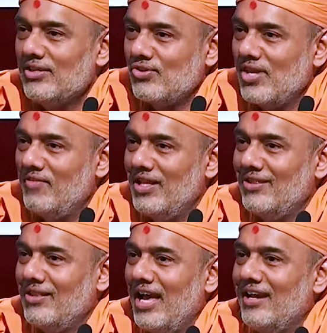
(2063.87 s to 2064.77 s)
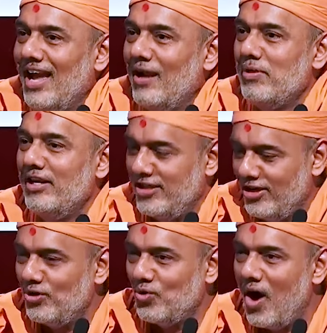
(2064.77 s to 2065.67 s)
Seventh, an
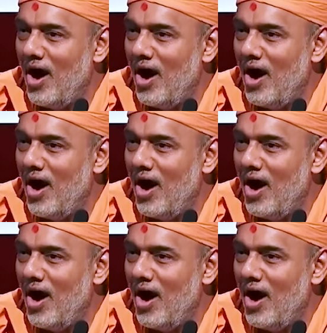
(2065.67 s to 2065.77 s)
ability to